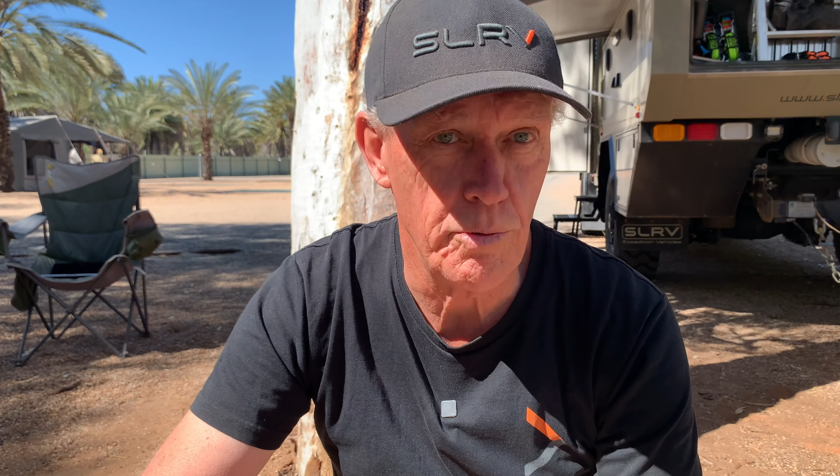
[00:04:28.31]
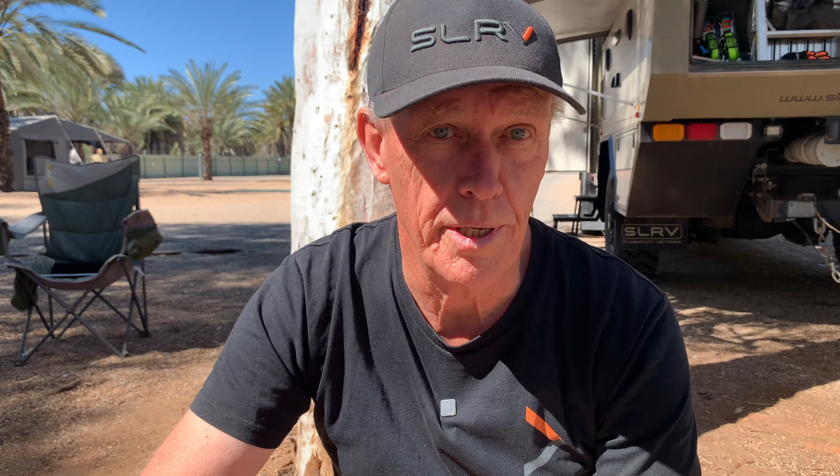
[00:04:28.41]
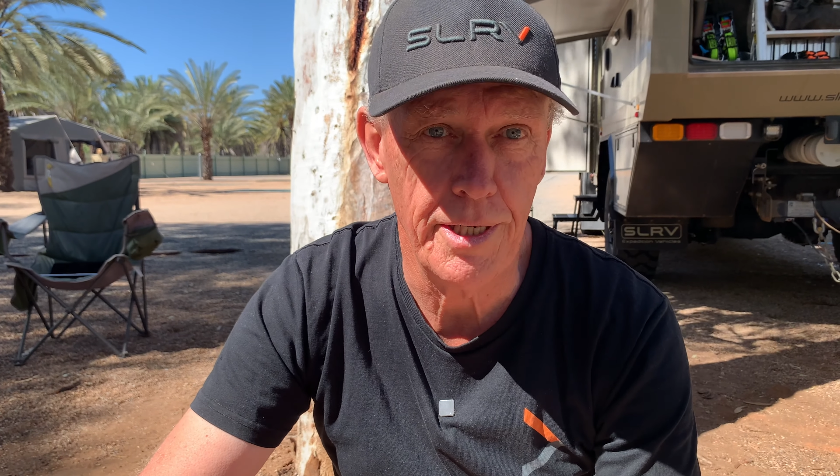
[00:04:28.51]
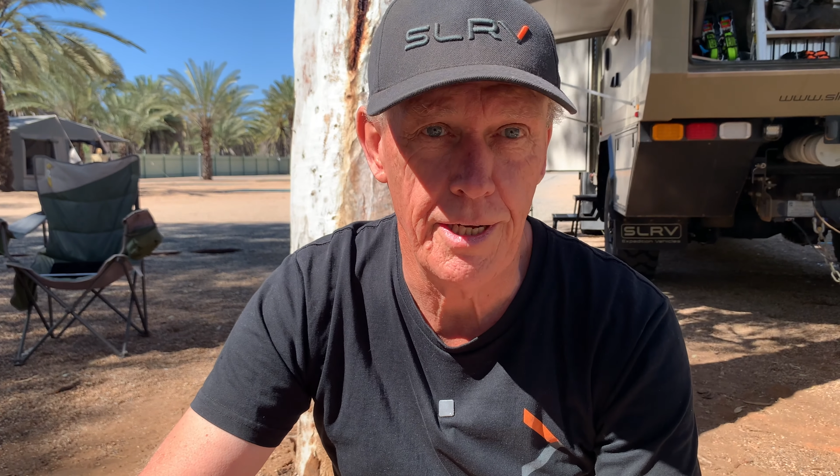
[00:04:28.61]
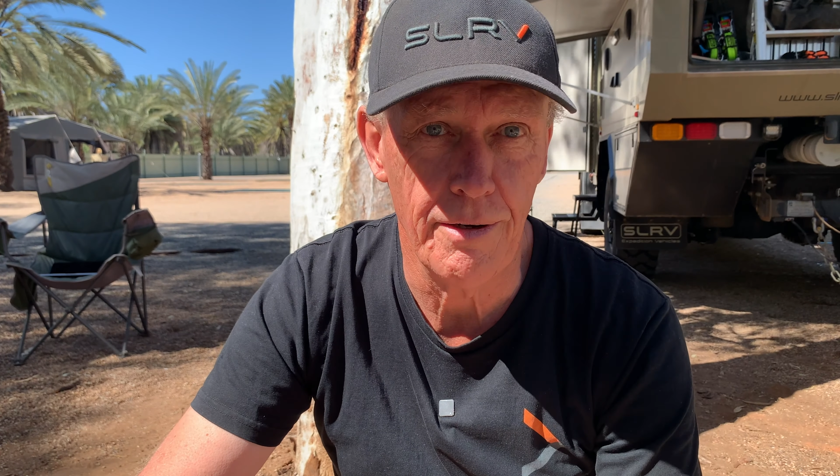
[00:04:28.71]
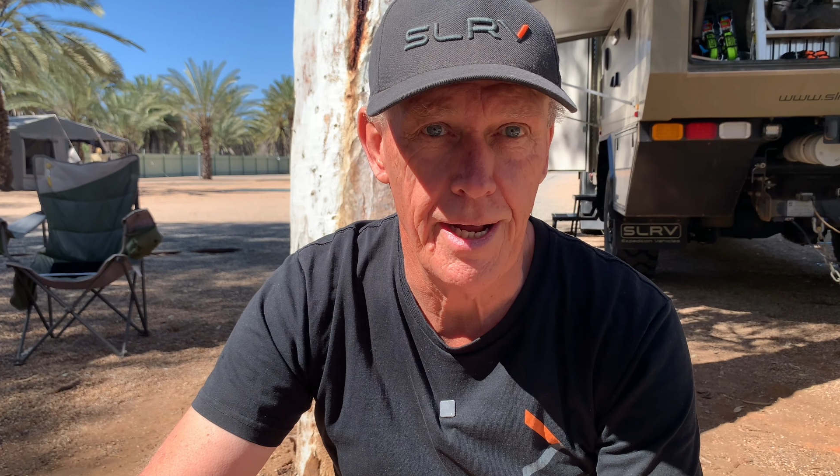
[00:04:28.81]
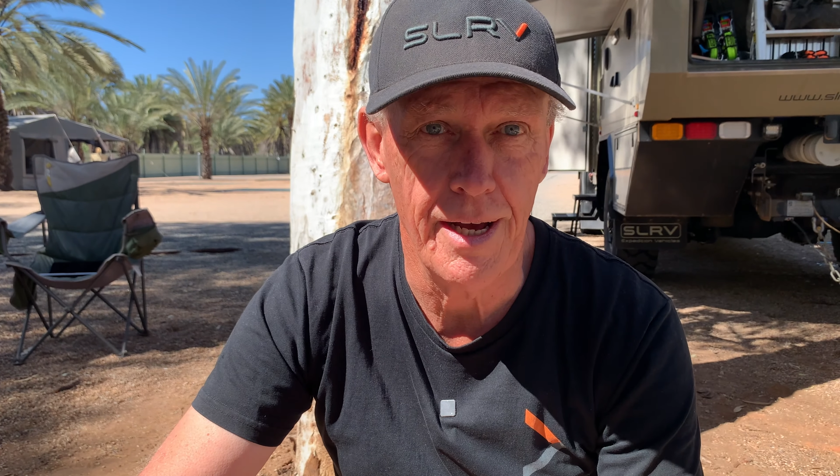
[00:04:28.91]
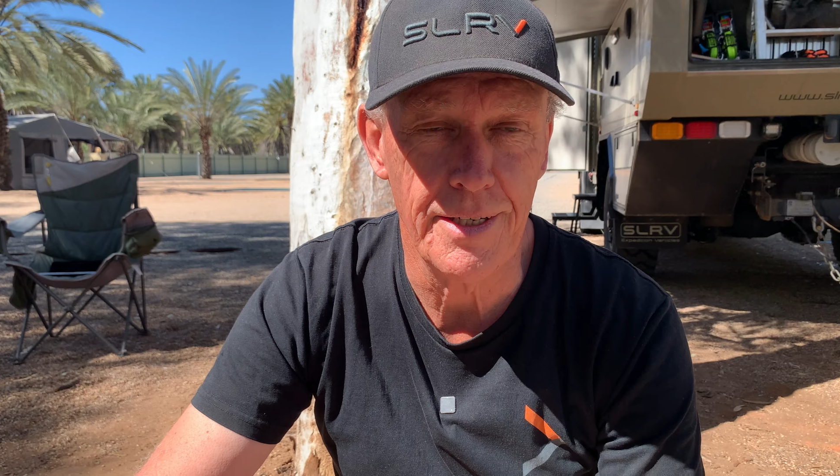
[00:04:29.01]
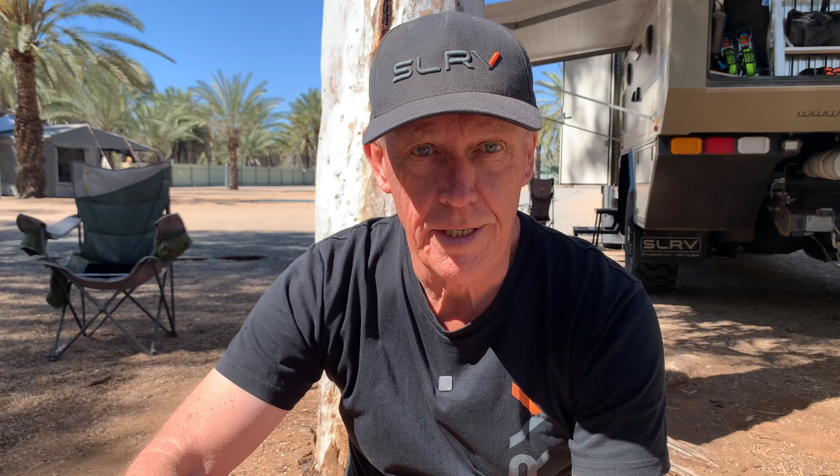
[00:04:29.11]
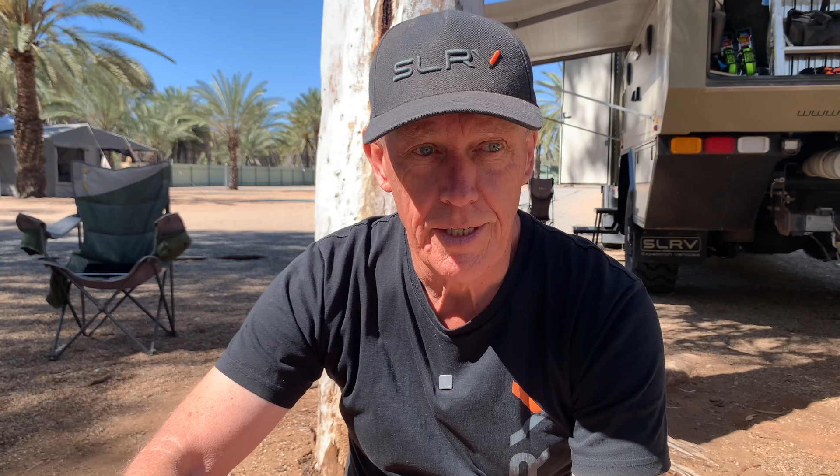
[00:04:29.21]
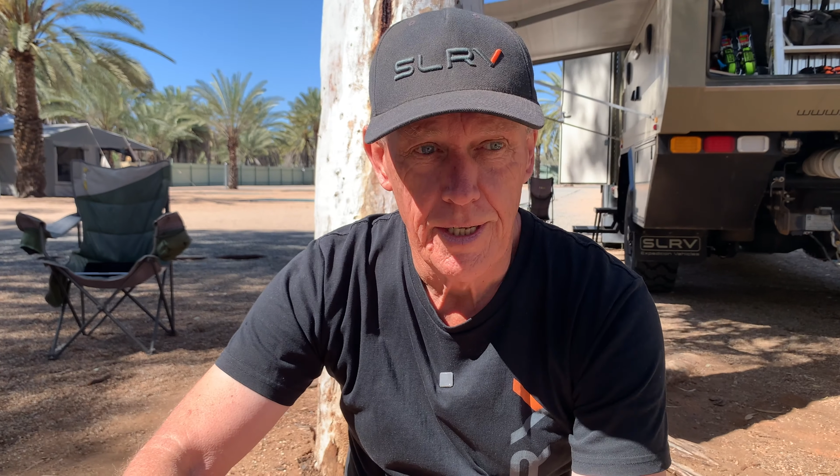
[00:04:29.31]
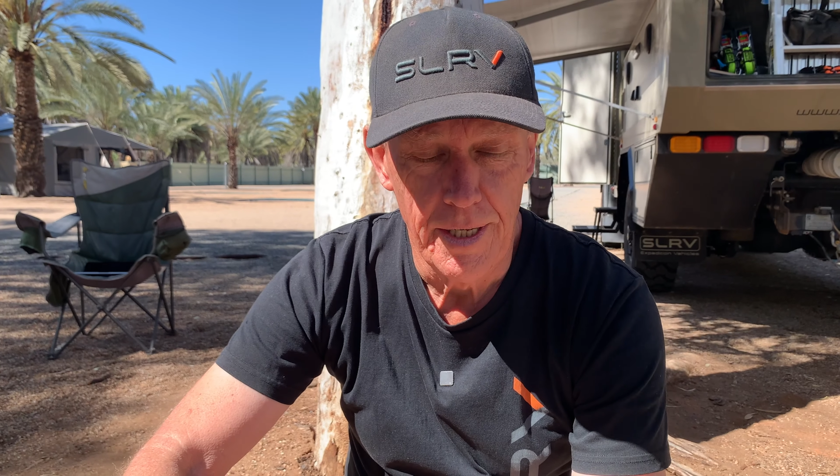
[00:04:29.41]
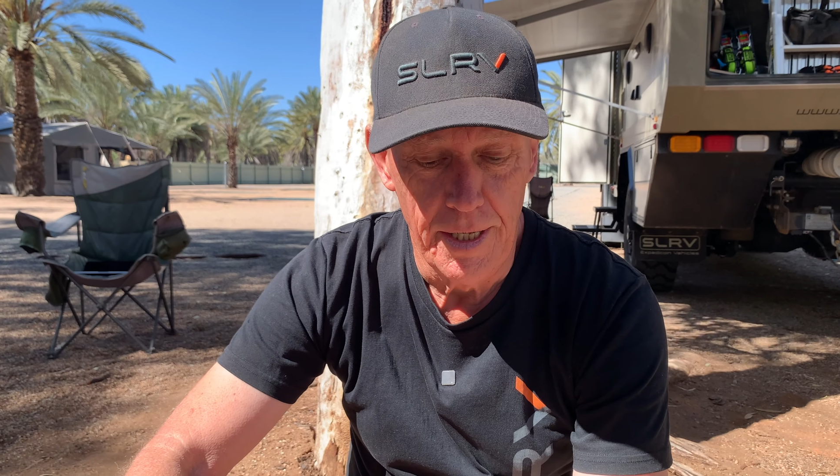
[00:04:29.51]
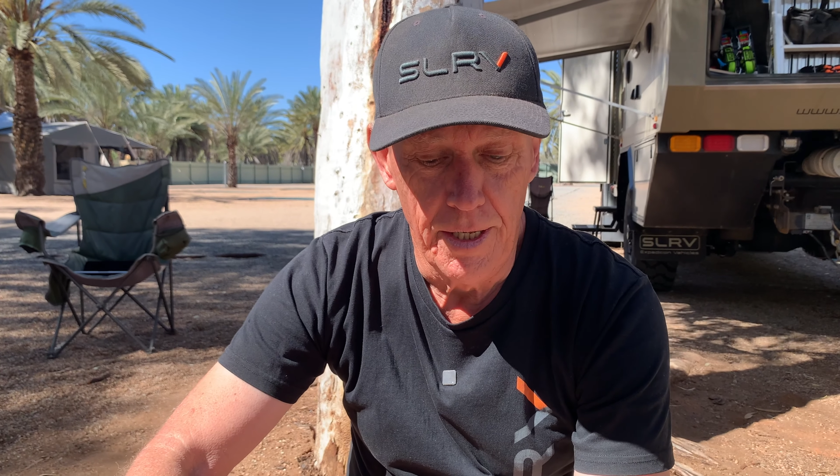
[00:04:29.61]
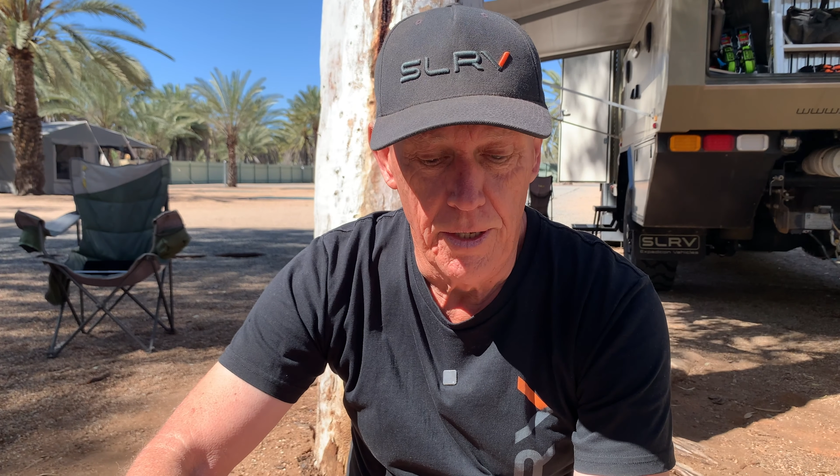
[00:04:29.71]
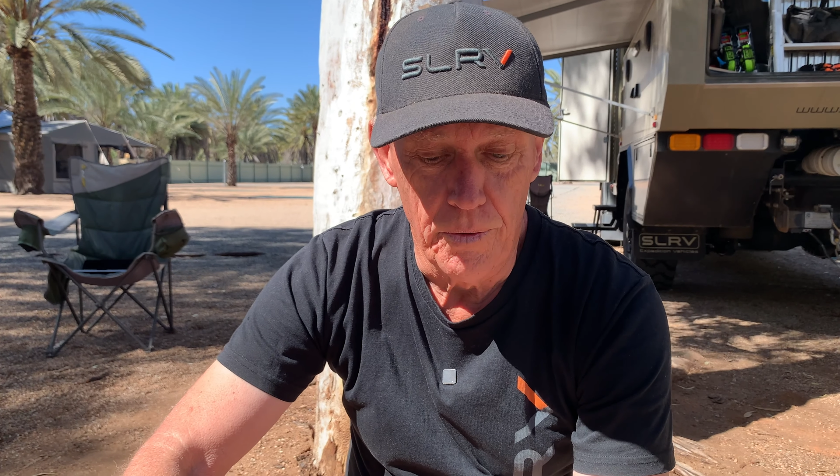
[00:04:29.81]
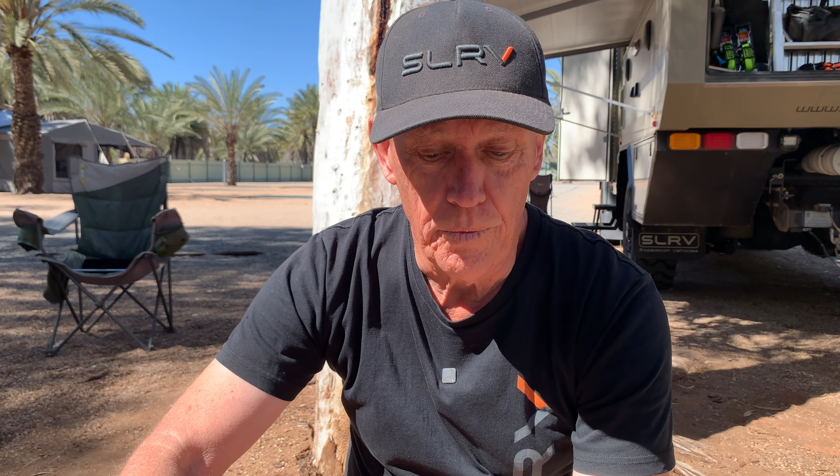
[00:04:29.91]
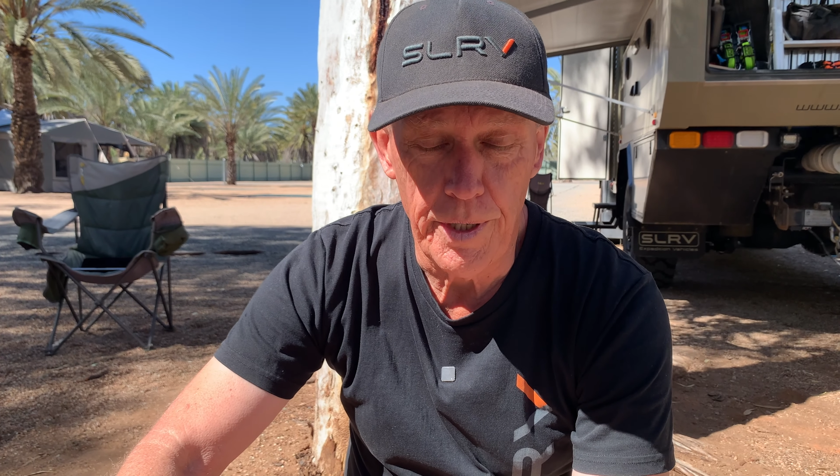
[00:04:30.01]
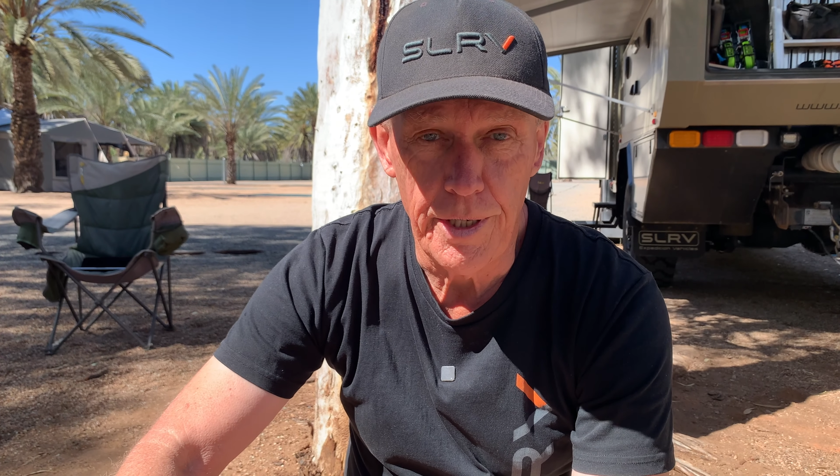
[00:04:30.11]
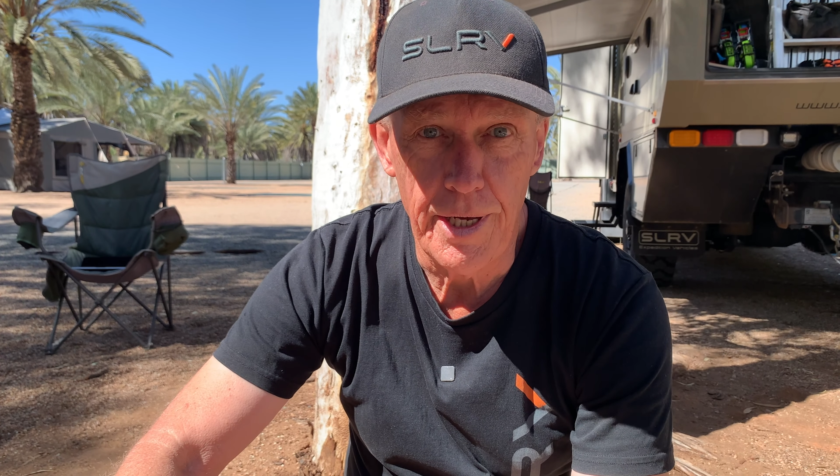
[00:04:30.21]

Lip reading: one here out. We